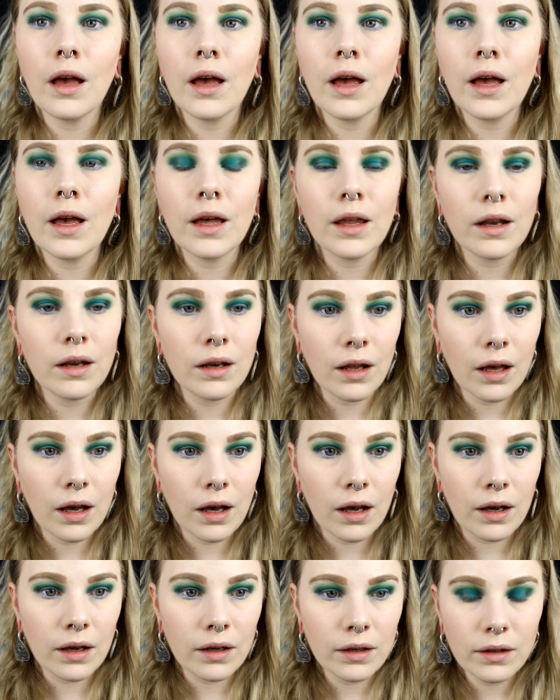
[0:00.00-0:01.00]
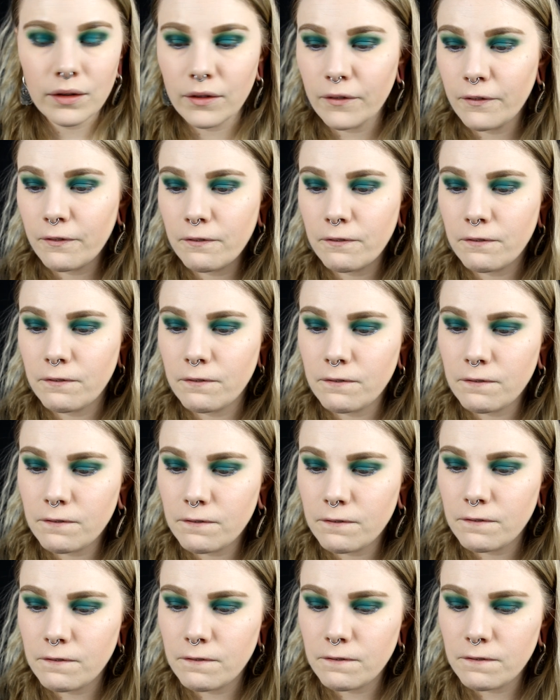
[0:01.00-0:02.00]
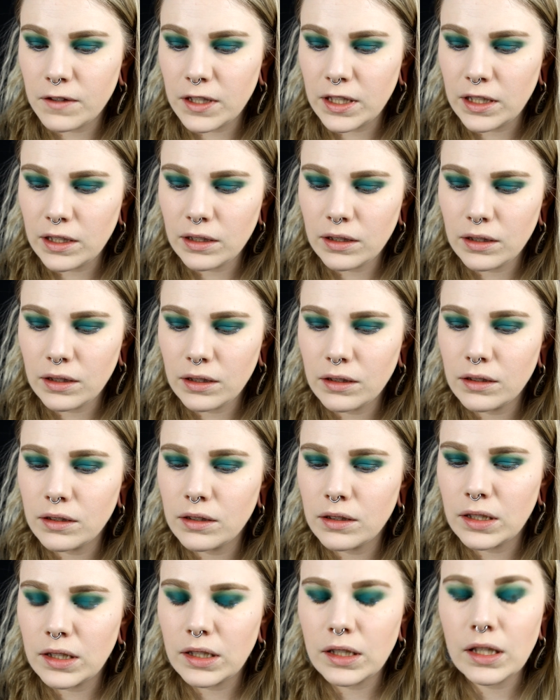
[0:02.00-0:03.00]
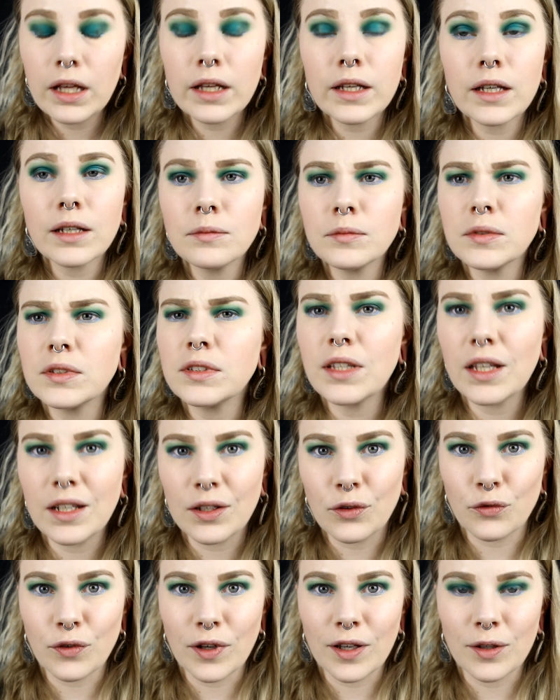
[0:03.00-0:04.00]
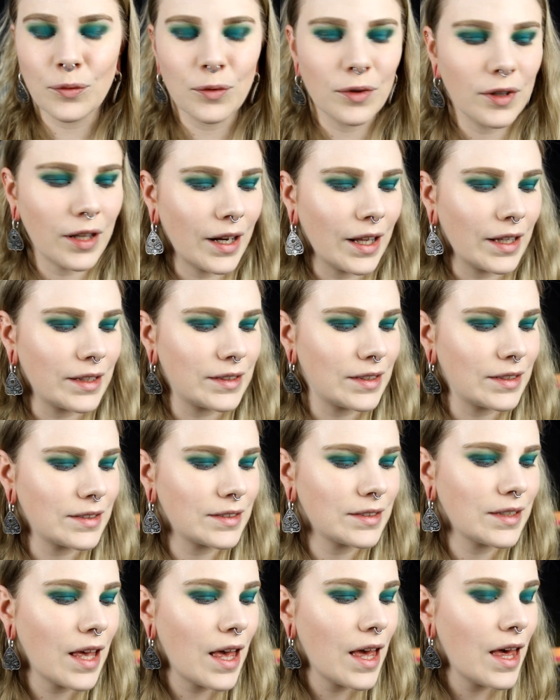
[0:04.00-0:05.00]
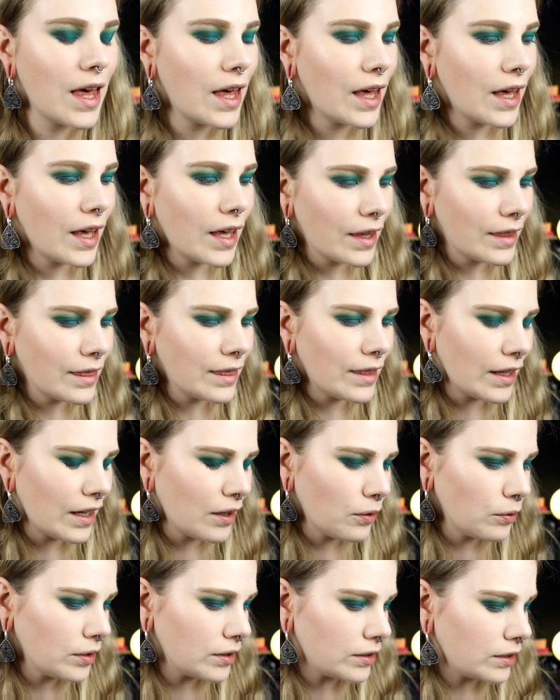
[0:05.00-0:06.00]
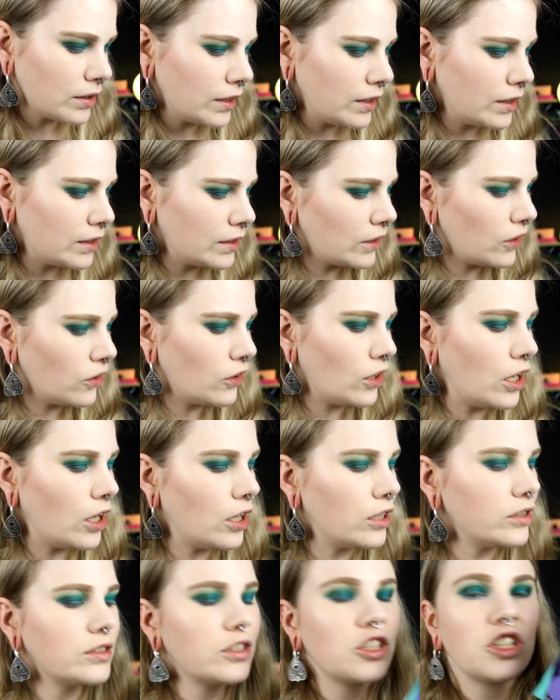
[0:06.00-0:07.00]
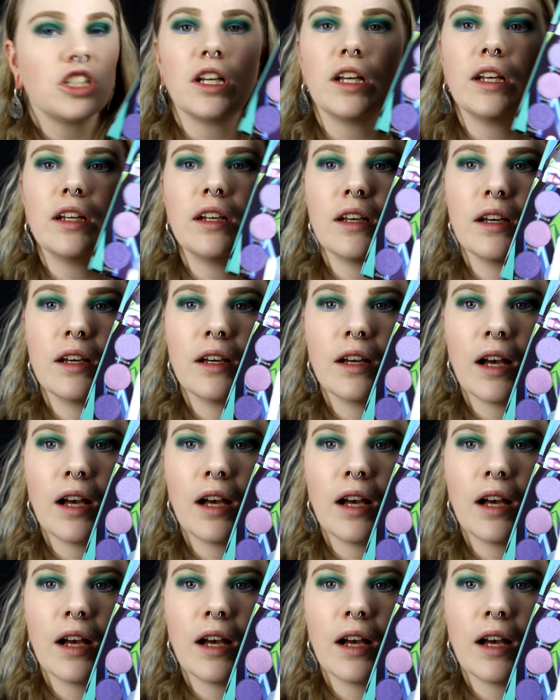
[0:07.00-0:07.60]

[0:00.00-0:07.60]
And I feel like I'm satisfied like this. And then I'll take the last shade